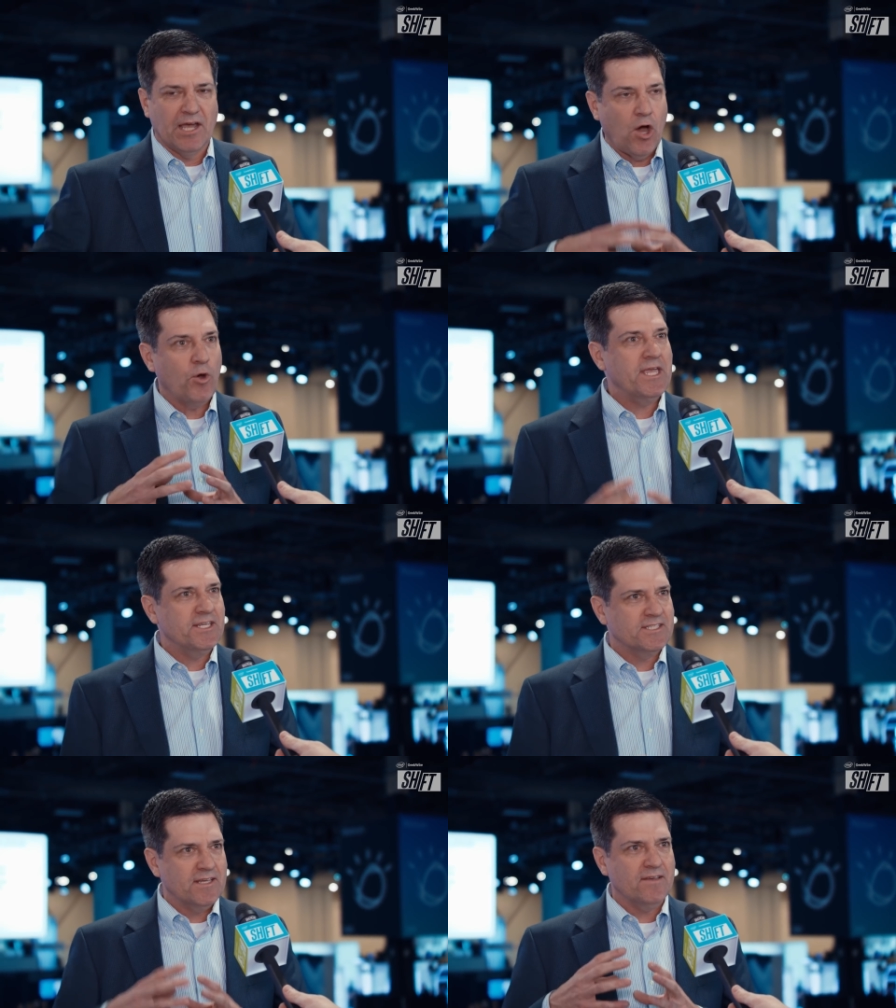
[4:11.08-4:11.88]
in a
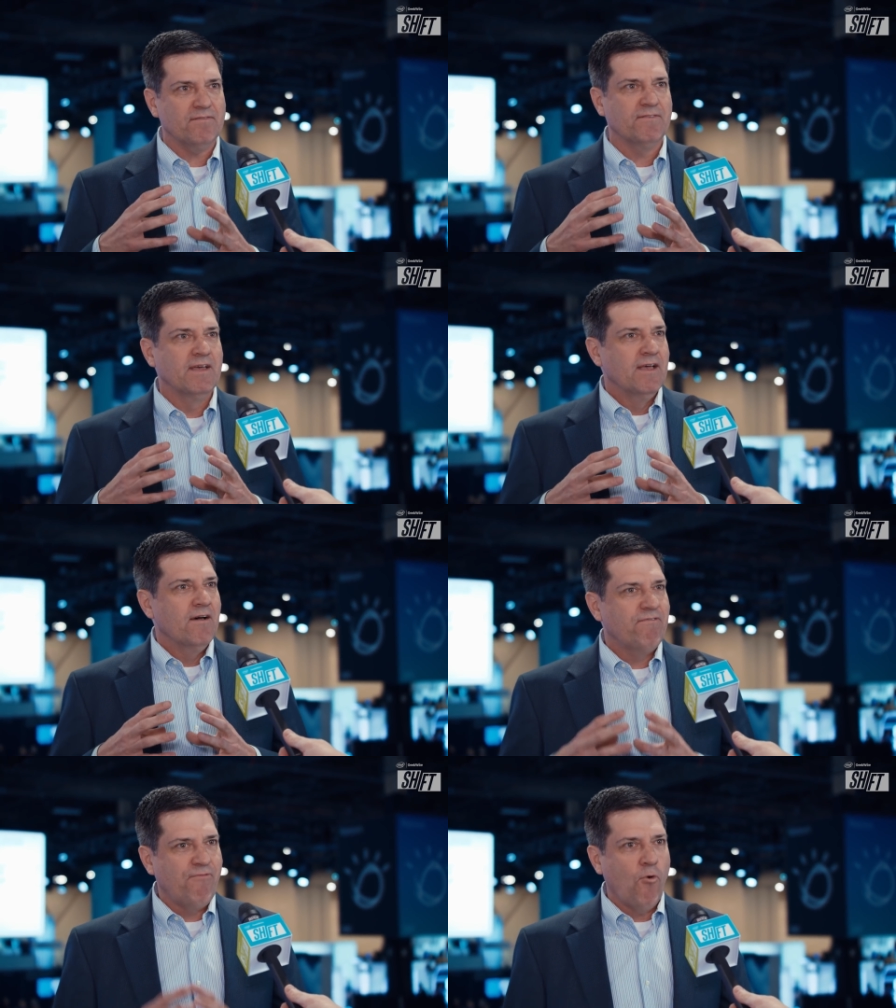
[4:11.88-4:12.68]
cohesive
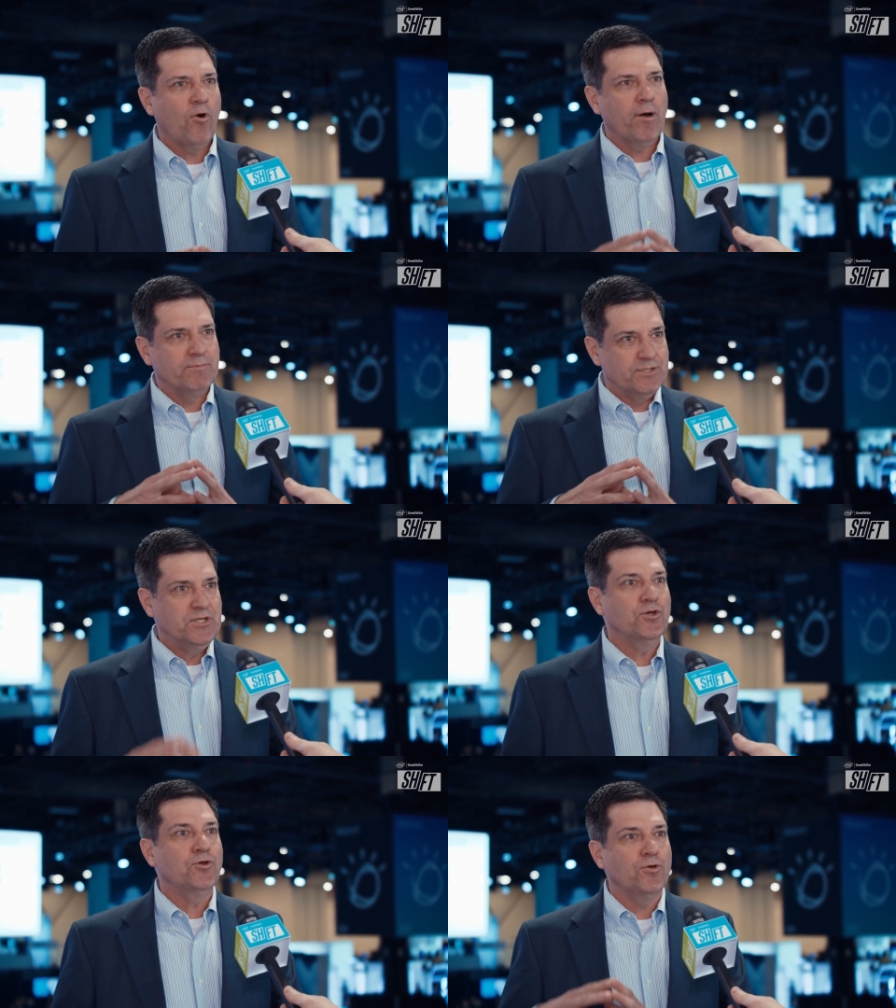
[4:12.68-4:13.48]
form
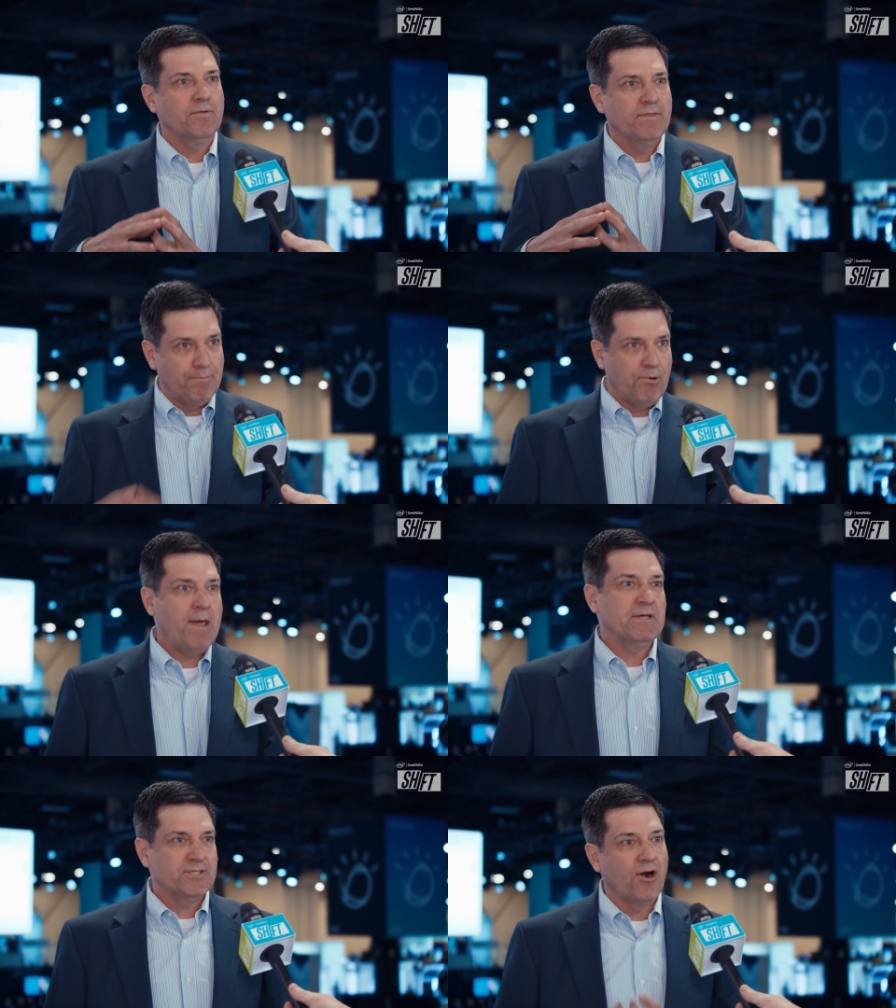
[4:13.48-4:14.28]
to the
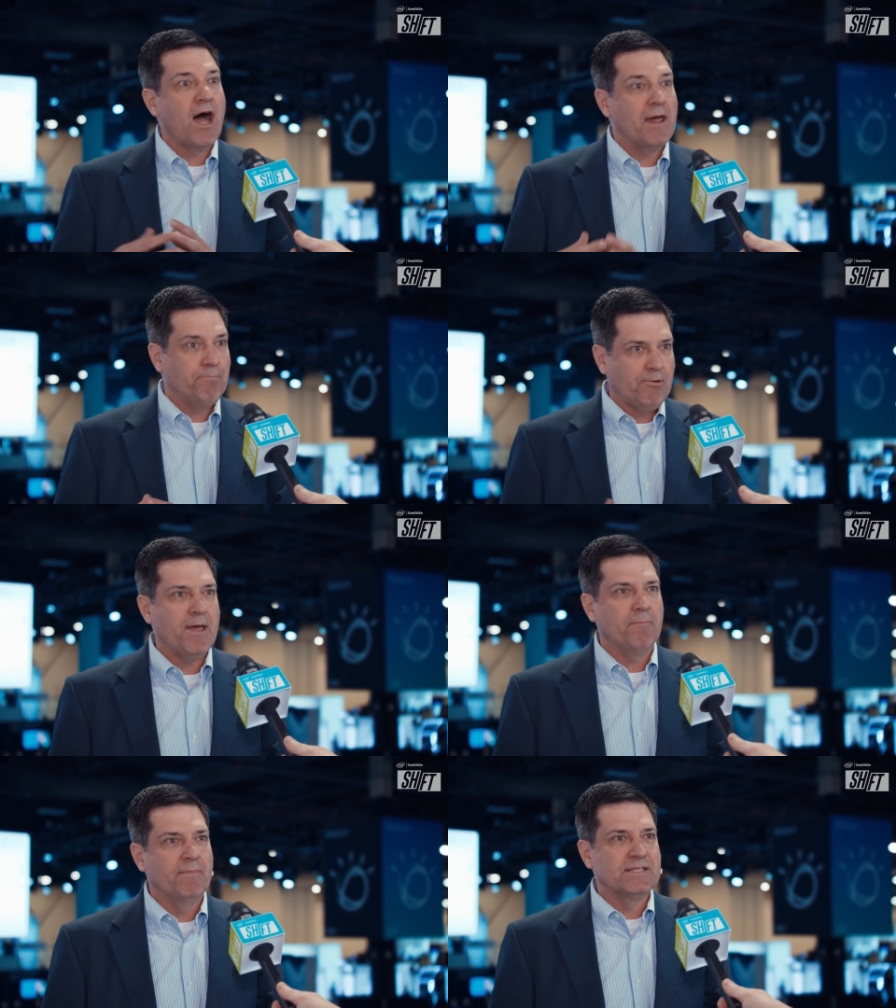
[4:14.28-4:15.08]
premise or on-prem.